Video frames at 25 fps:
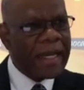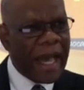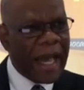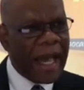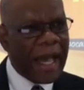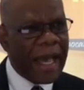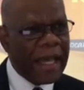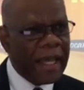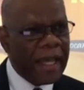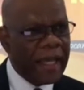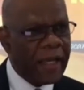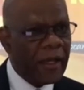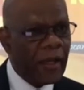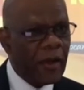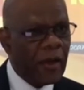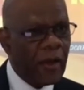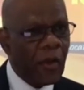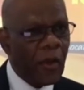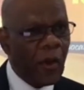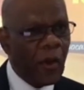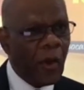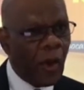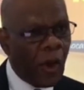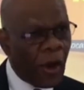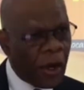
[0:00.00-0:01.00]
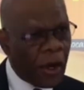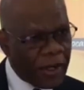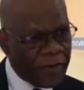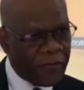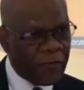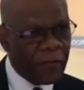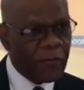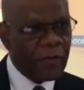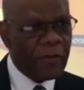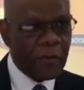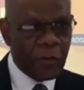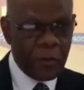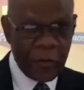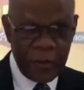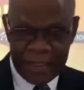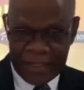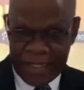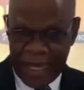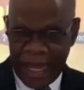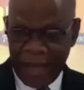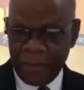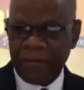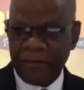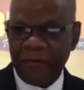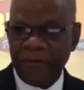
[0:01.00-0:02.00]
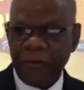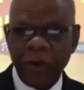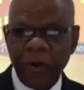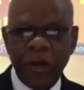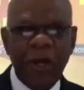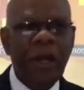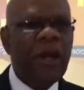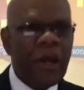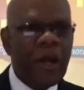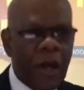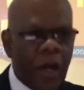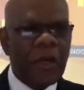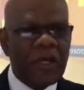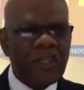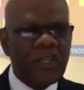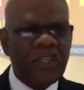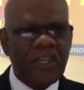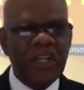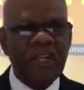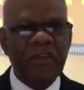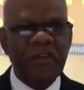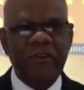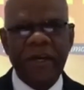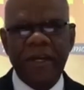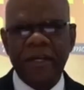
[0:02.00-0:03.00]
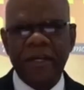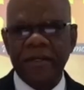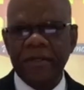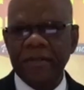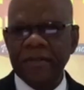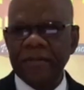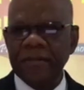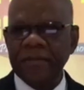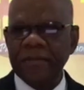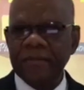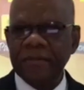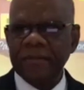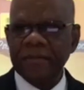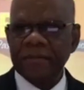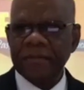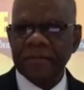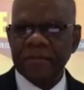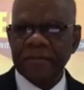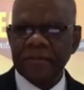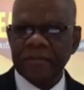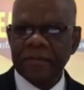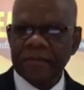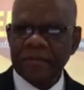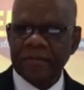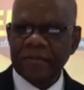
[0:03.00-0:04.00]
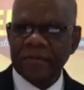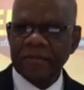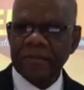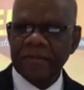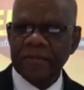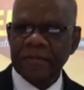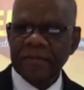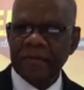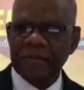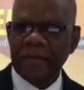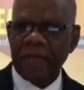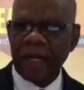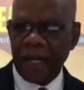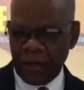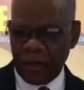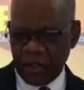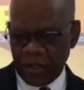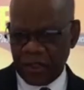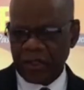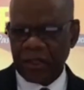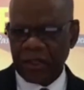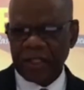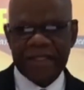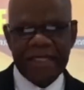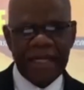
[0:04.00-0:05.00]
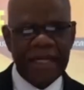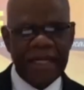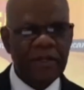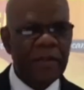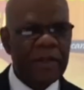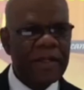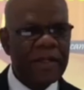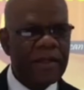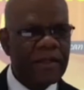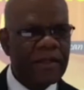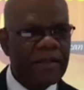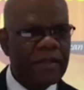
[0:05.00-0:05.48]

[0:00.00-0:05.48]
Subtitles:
I, or if we die before, our children are going to contend with.